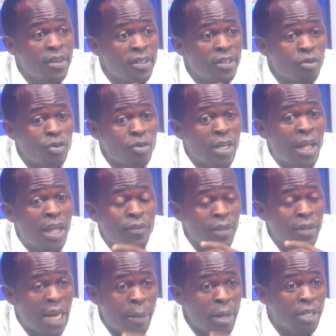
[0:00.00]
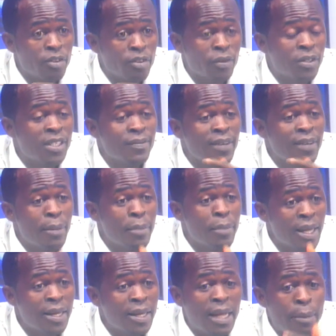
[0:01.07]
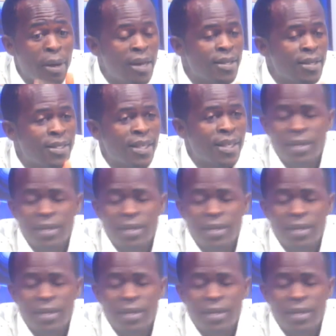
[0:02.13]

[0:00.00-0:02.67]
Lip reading: They know they have lament, some of the chiefs lament that their palaces have